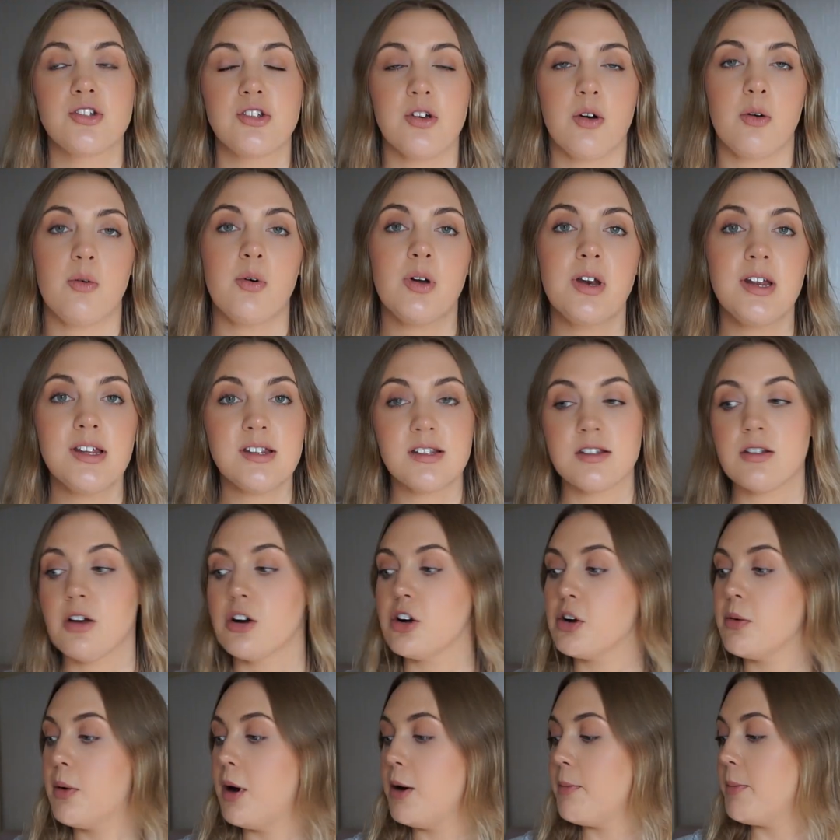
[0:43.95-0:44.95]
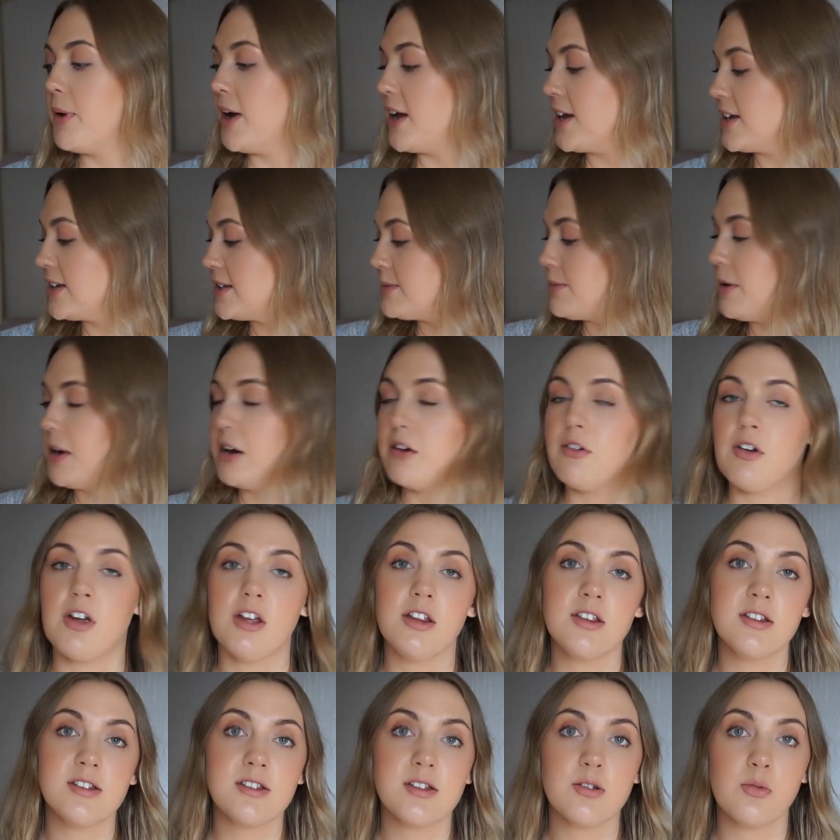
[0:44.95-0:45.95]
So I wanted to talk about my
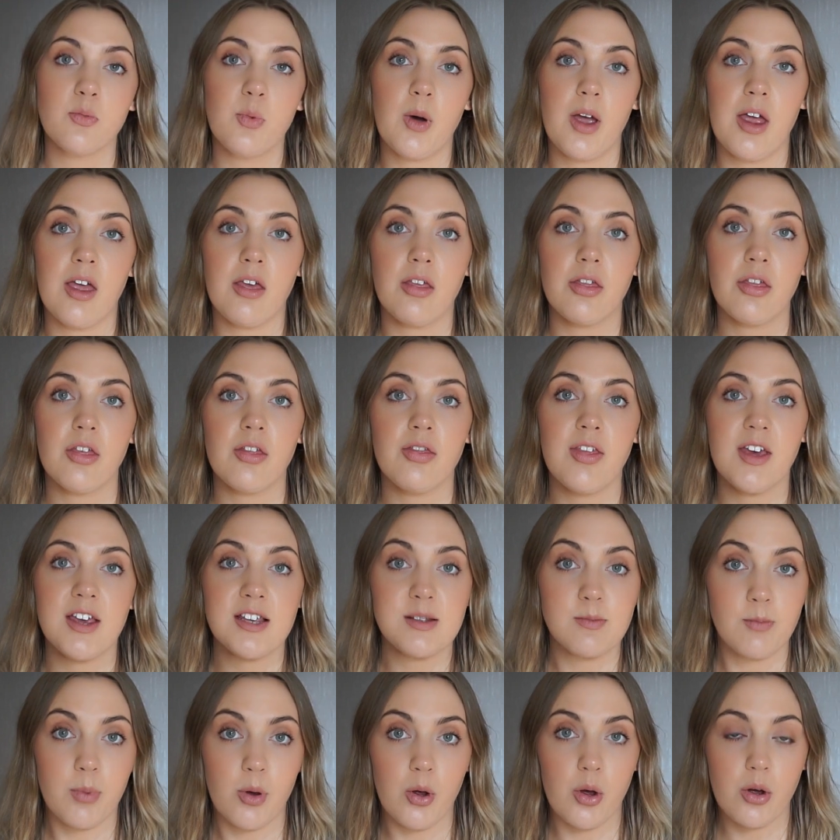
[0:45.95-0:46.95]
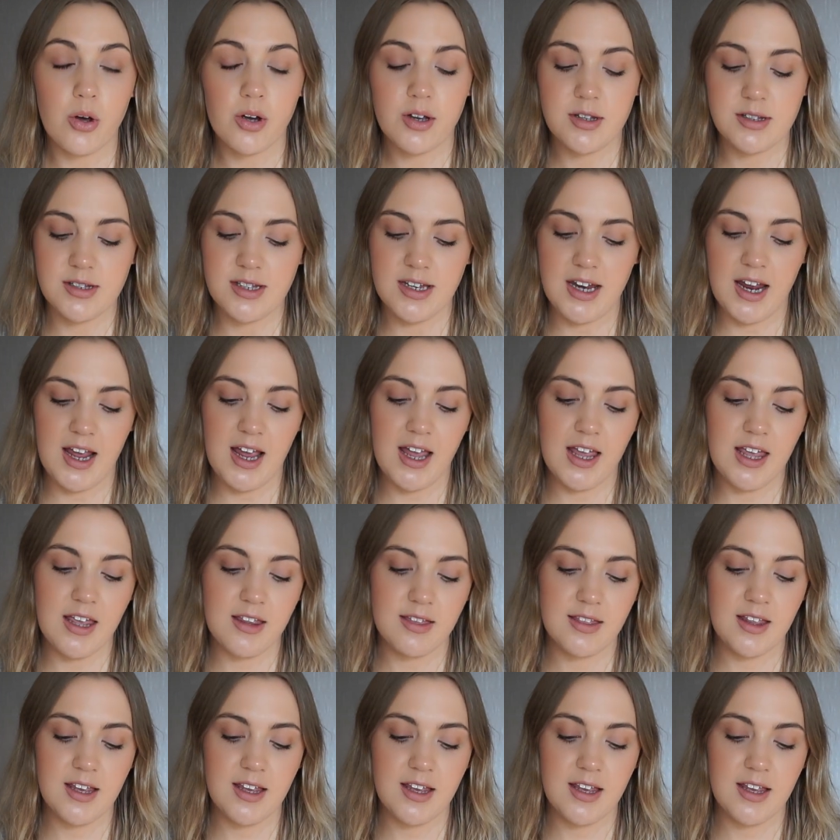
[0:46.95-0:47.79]
experience with this book today.